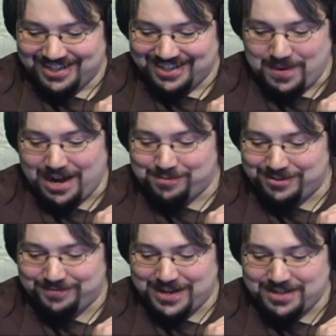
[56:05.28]
Compatible
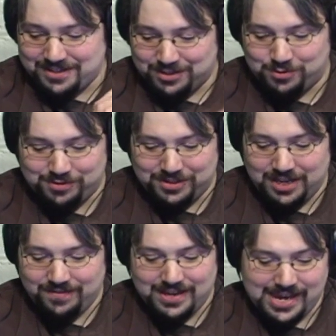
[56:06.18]
devices: Google
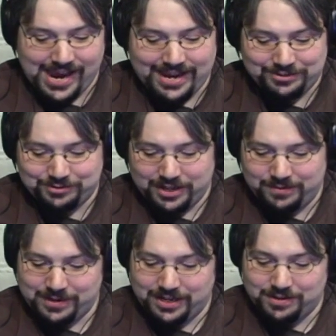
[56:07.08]
TV, Android,
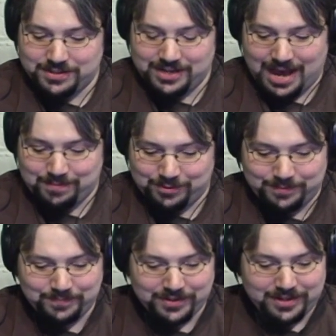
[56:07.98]
Windows, and
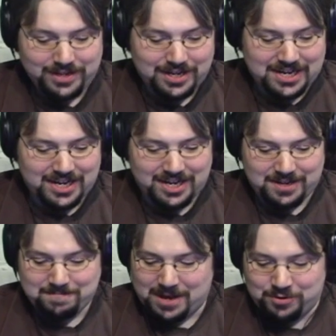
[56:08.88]
Apple.
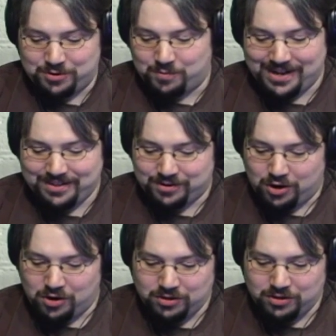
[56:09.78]
I don't know why they're
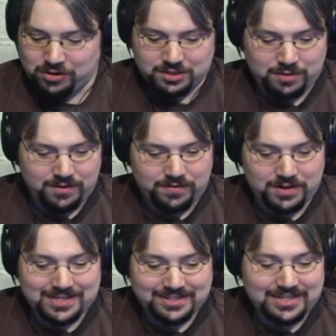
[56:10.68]
all on a
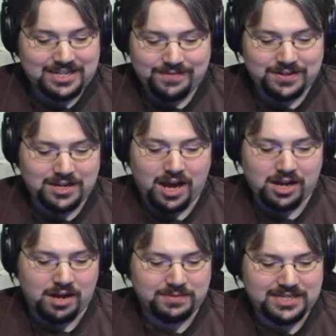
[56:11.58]
smartphone. It's
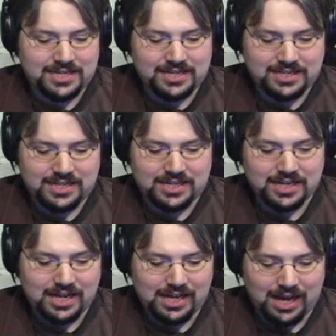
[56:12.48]
Zediva.com,
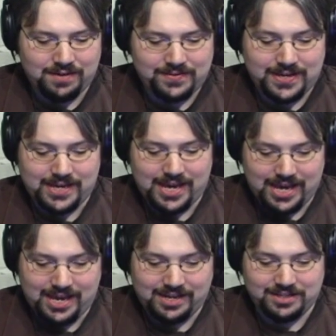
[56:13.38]

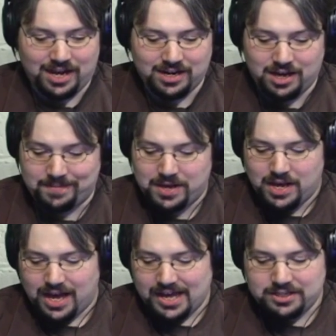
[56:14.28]
Zediva.com.
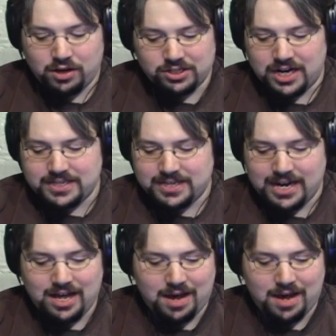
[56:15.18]
Don't try to
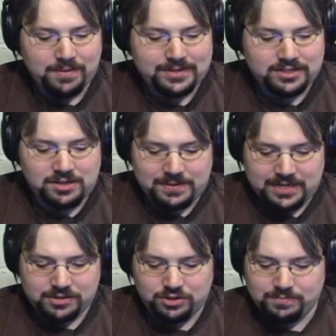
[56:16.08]
sign up because they're
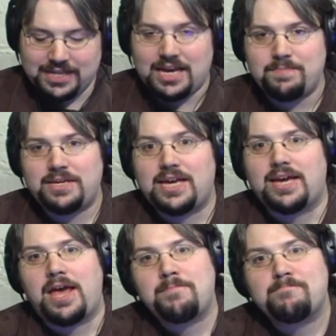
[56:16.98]
being sued by the MPAA.